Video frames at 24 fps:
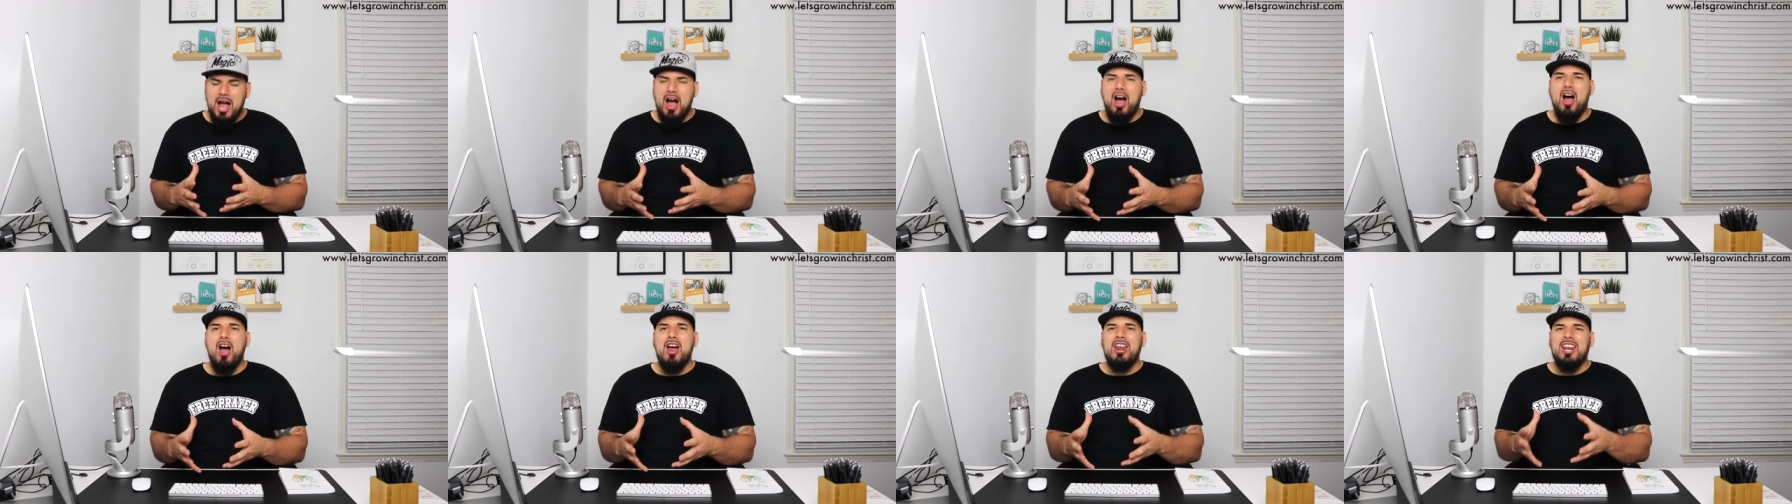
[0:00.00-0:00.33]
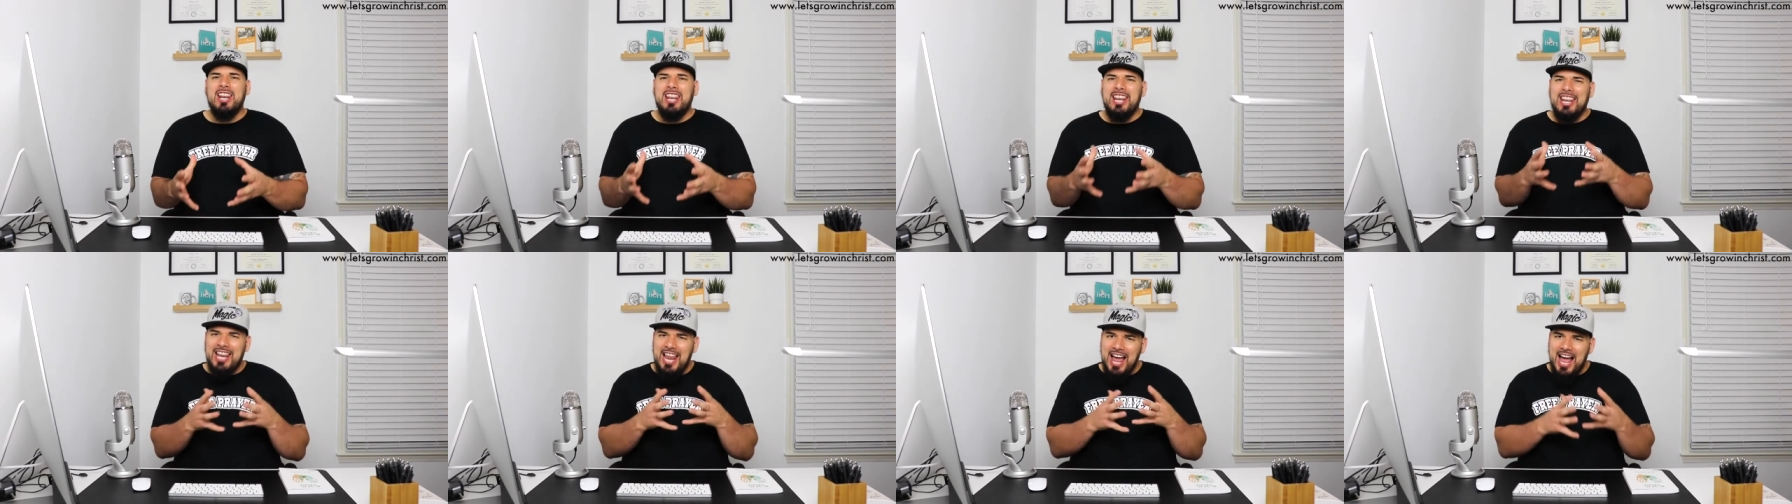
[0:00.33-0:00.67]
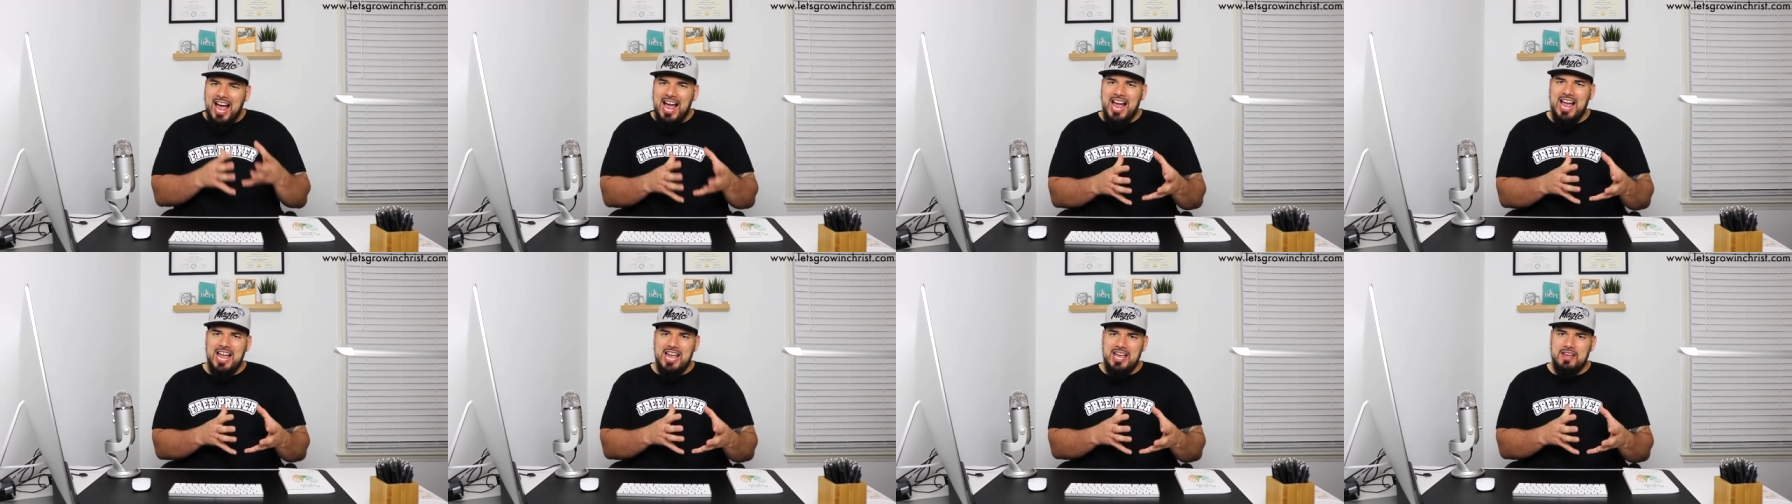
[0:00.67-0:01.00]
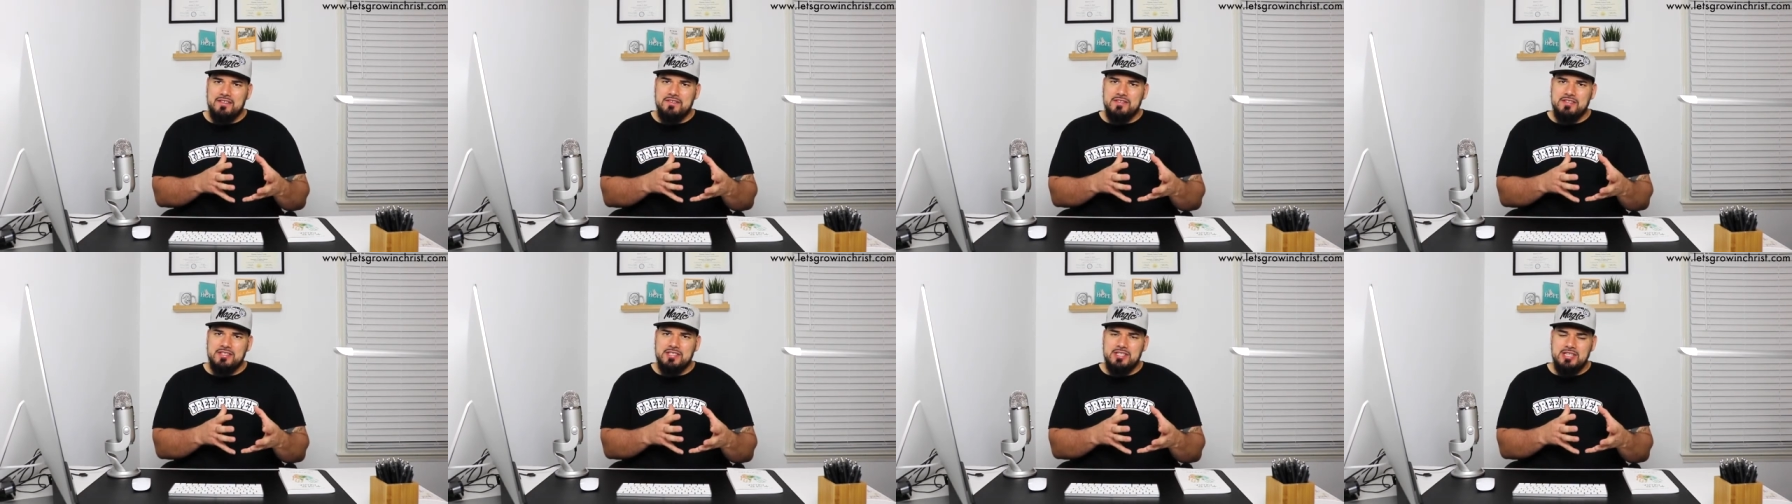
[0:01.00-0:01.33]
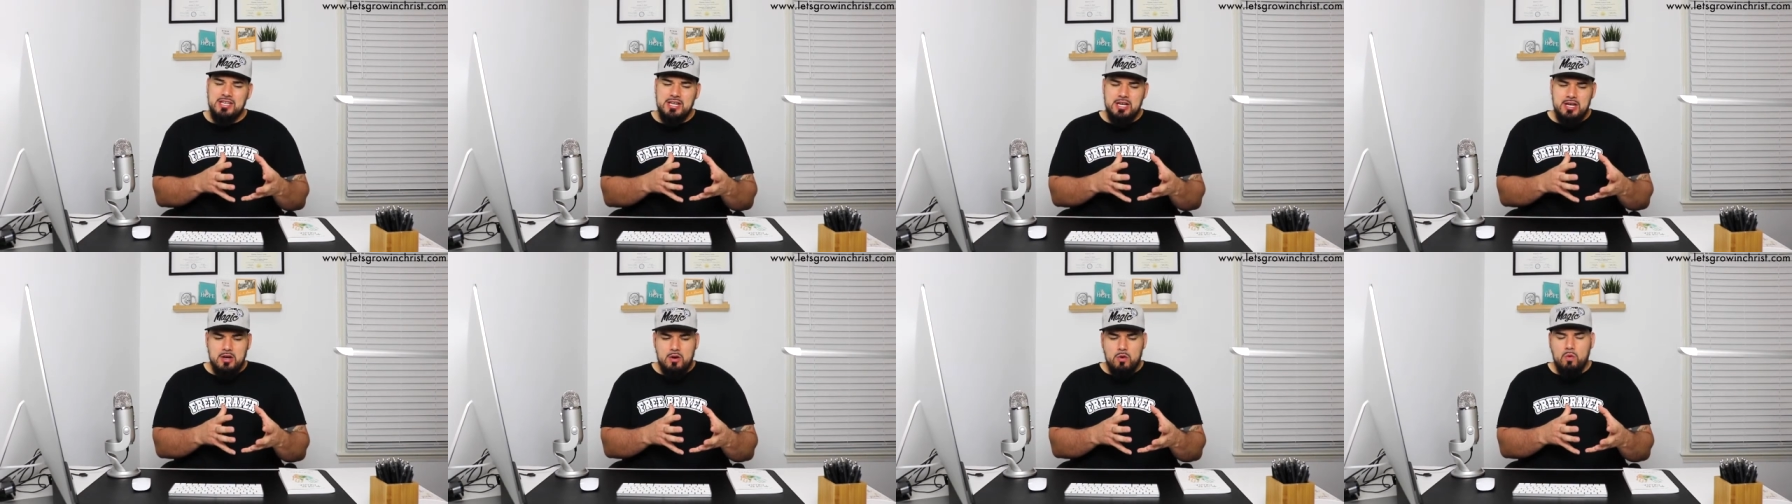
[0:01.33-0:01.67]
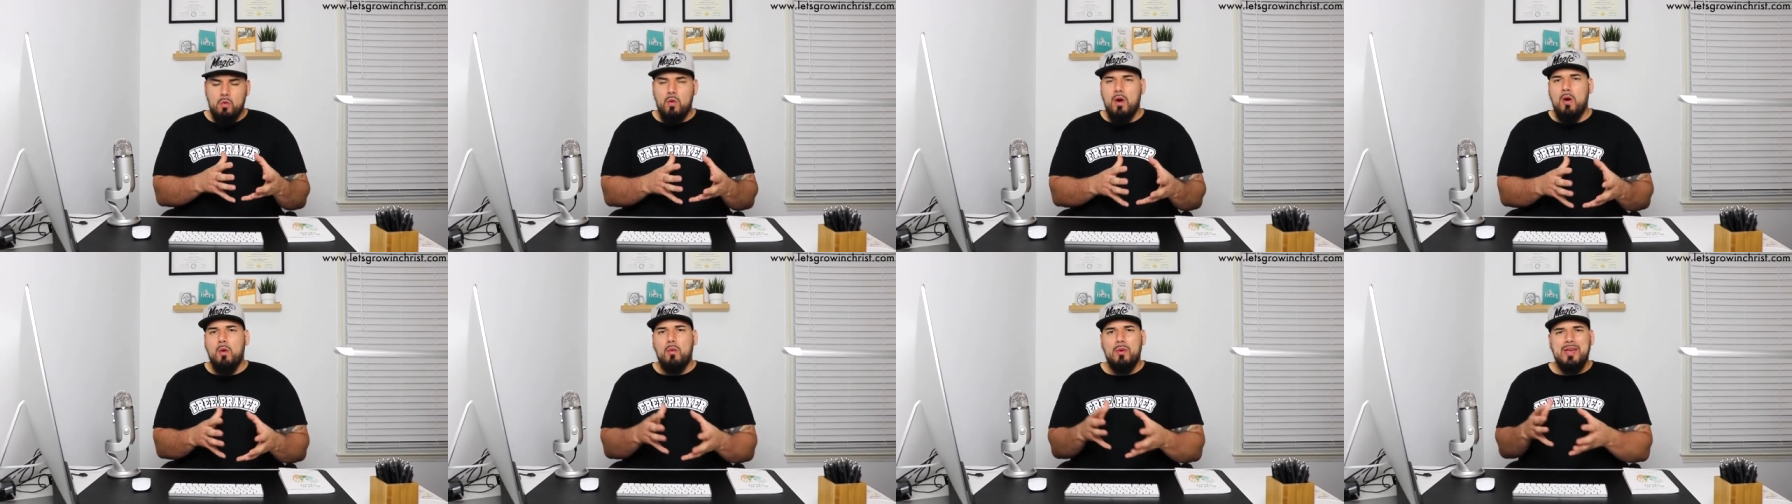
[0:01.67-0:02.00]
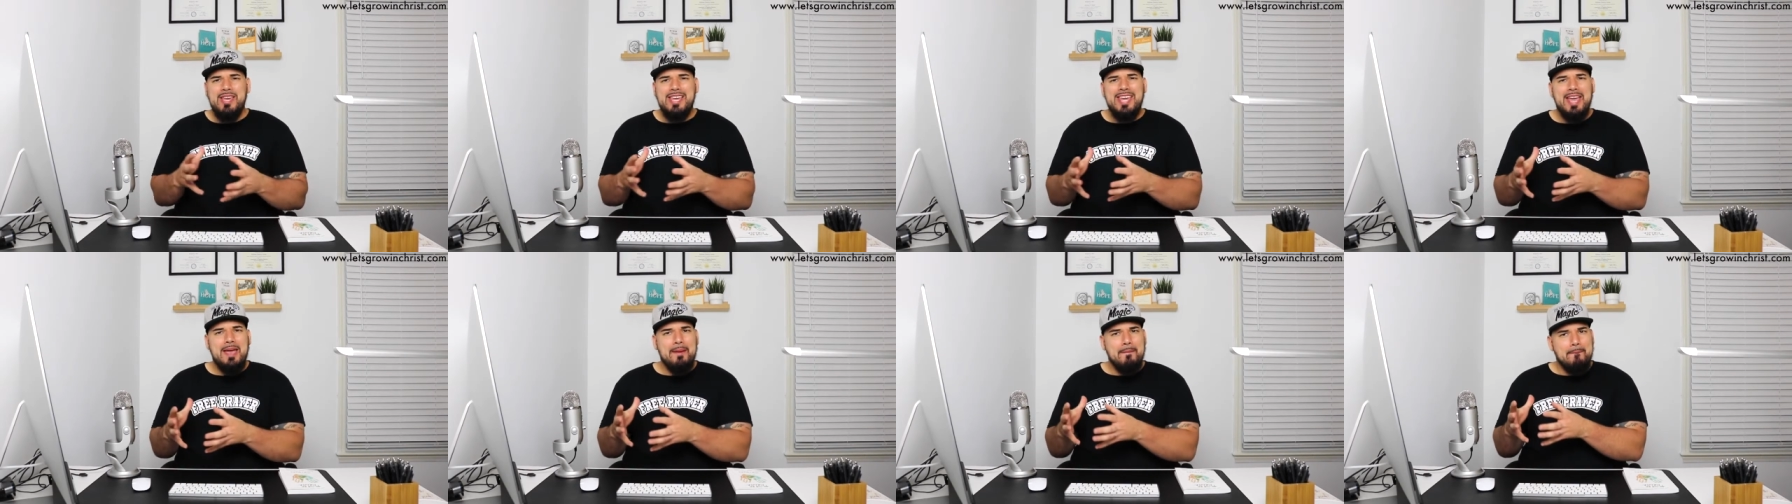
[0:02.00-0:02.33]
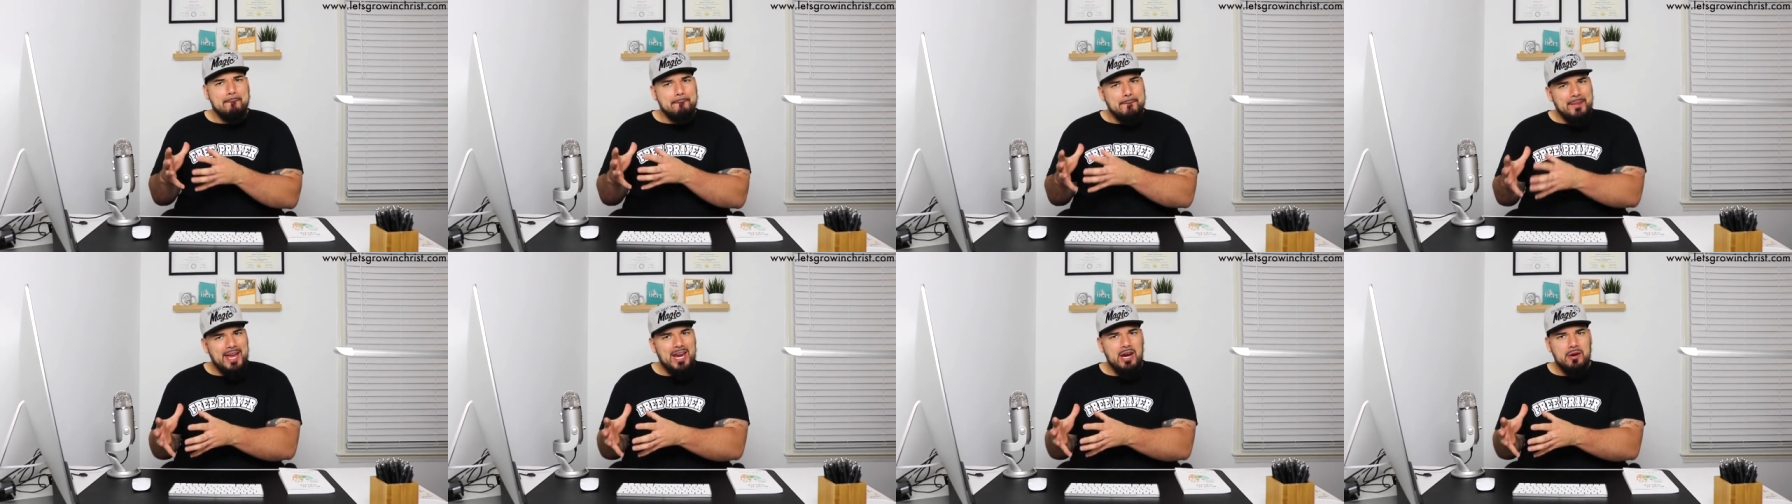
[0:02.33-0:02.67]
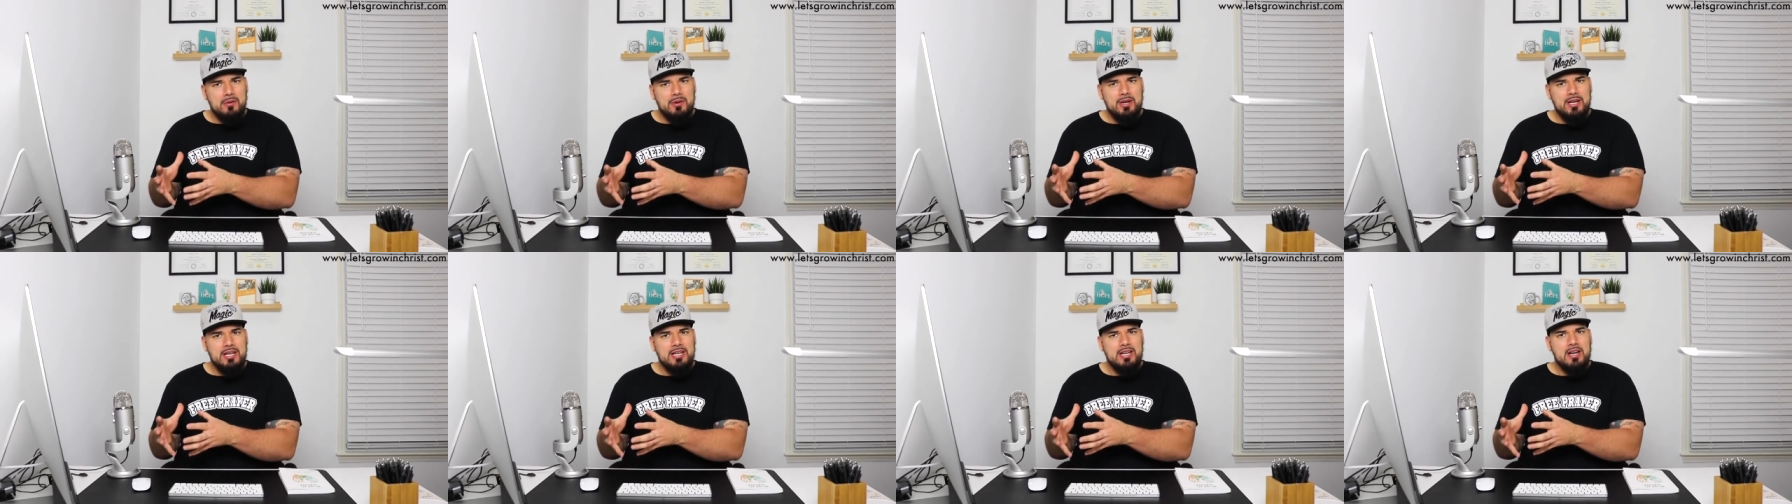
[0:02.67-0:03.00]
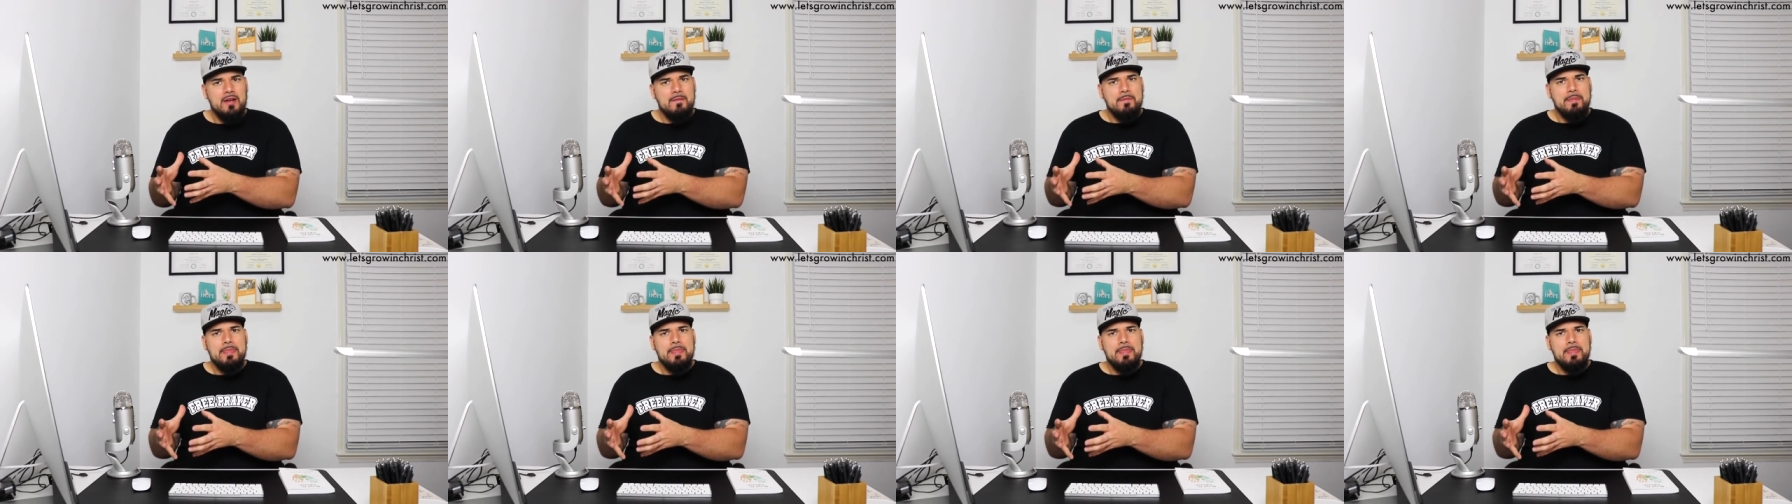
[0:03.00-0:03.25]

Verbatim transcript: our lives, when we get married,